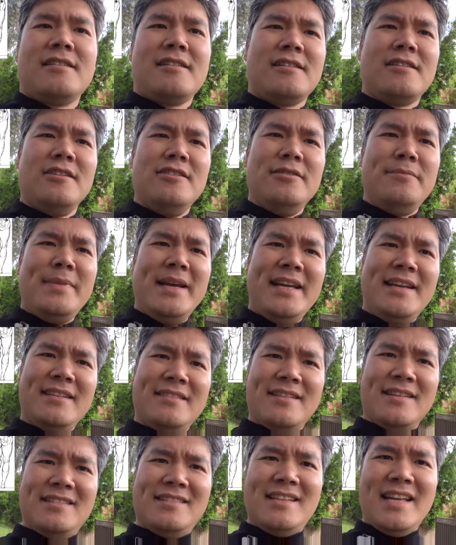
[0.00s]
Glute med
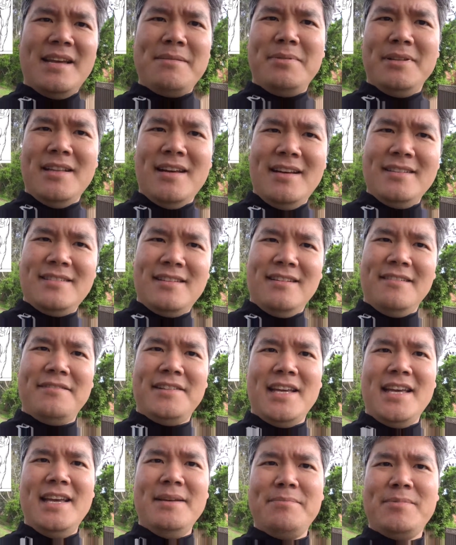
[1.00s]
is a stabilizer of
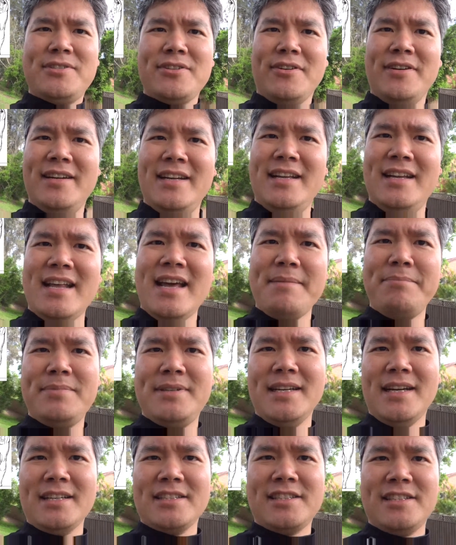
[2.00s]
the hip joint in
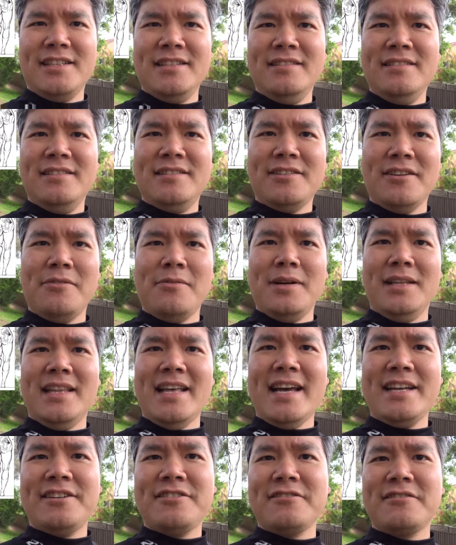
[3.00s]
abduction, so a
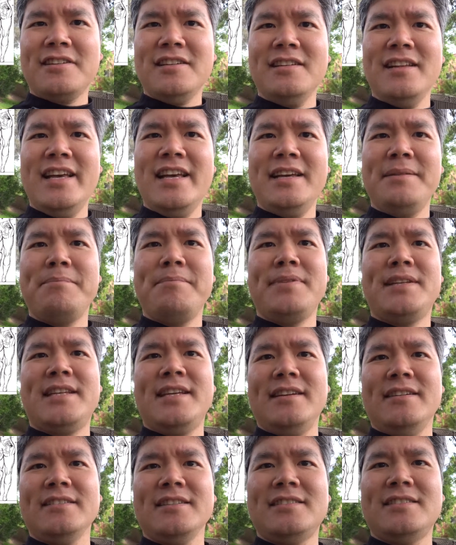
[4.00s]
lateral hip
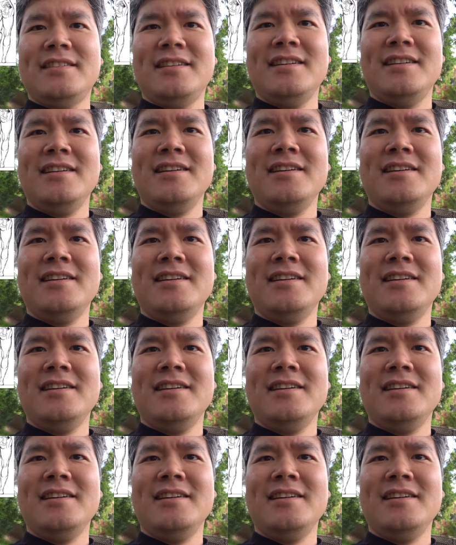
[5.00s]
tilt